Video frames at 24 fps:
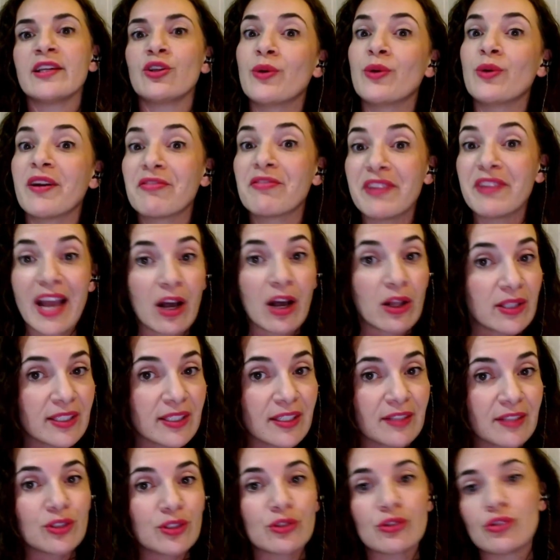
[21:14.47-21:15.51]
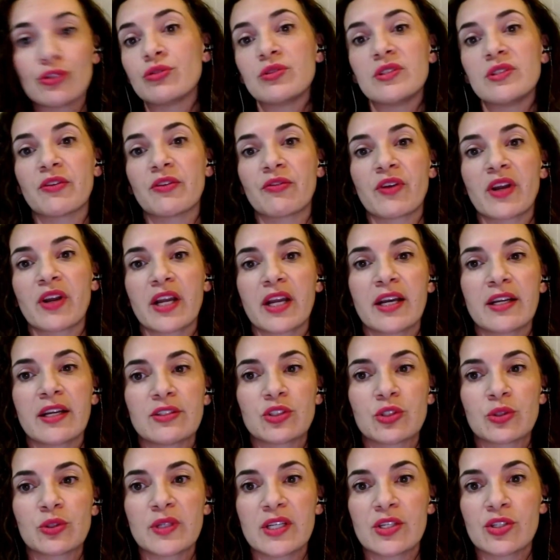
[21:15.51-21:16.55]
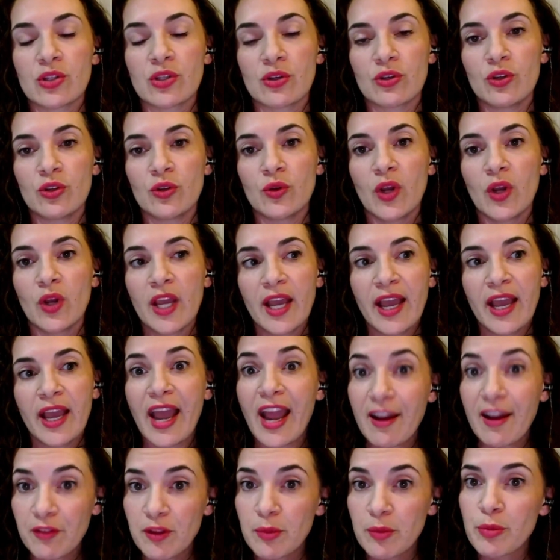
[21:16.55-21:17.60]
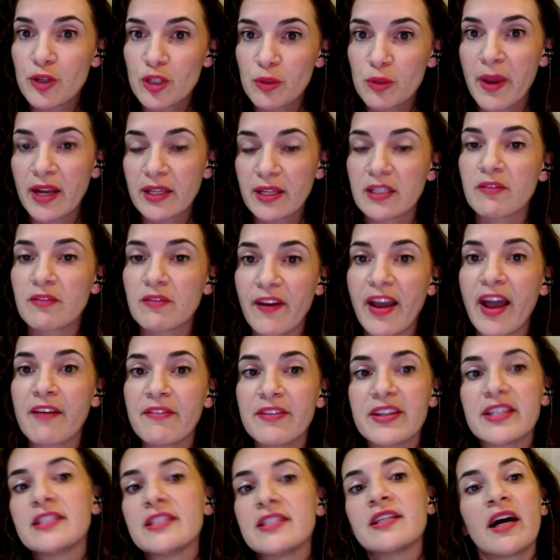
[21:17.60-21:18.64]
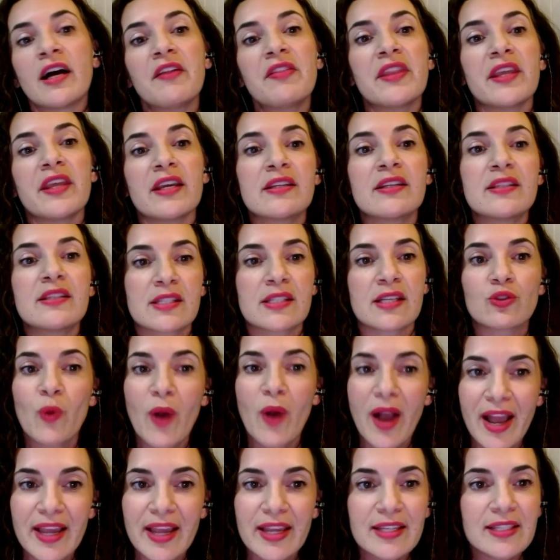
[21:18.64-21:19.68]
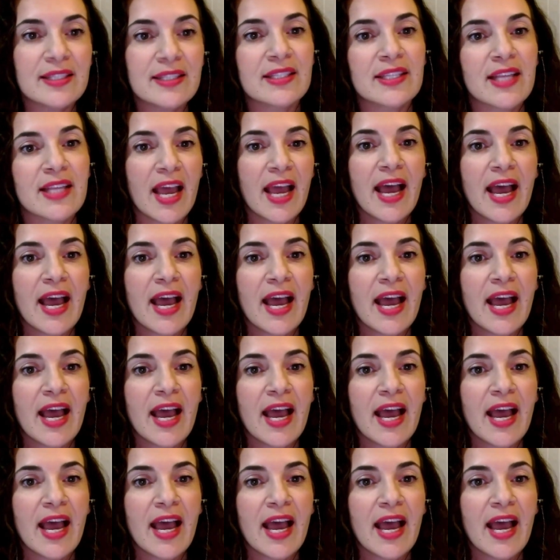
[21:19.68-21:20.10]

You have now lived in 2 different countries. So you have the perspective of having done this twice.